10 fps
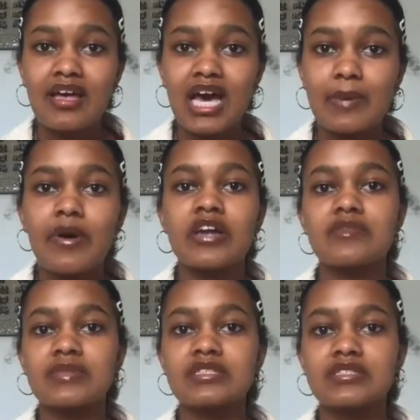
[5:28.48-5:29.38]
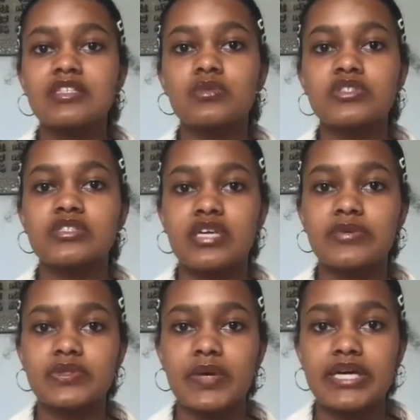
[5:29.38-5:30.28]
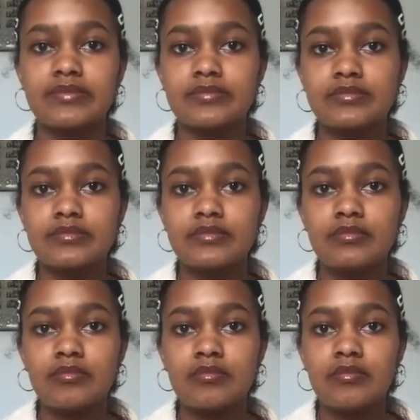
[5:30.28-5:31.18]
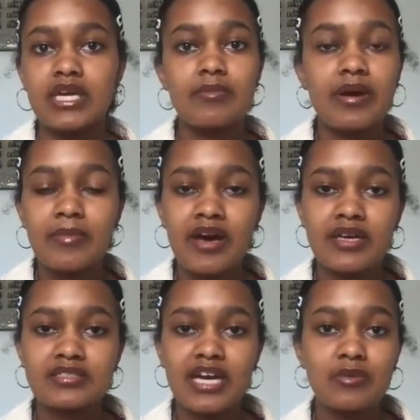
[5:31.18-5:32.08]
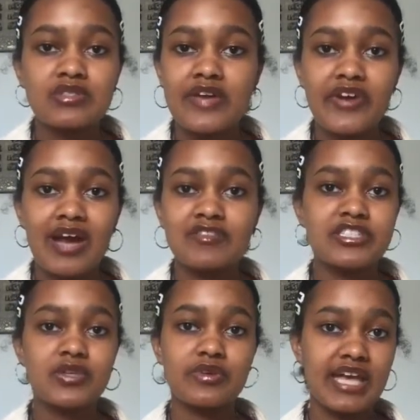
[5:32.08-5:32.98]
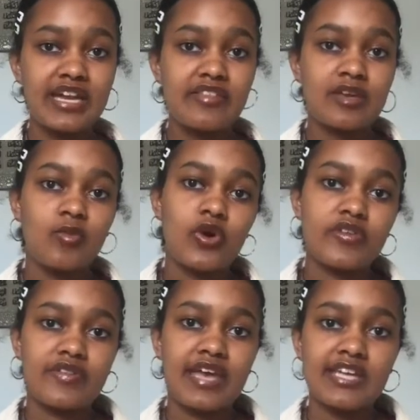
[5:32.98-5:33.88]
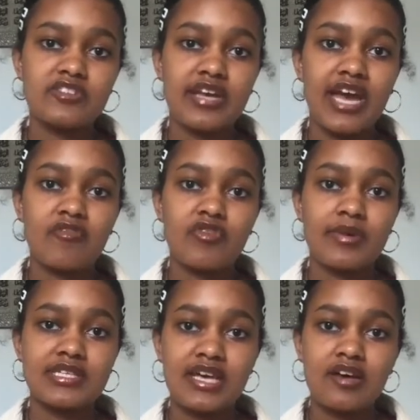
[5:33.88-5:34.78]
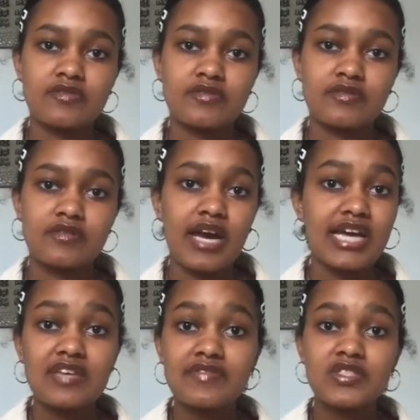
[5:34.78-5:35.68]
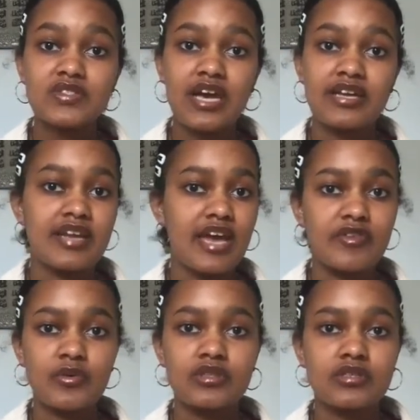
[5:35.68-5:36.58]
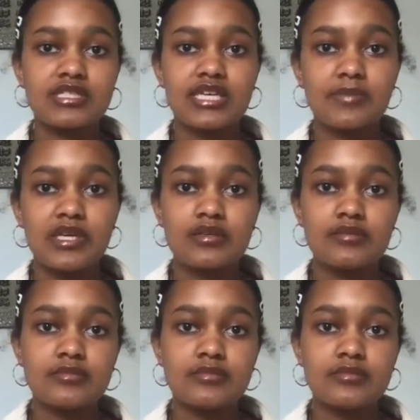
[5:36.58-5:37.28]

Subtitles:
a part of me still wishes I was white. In my mind, I will never have to deal with anything more than the hatred I have for myself. I live in Sudan and everyone looks like me.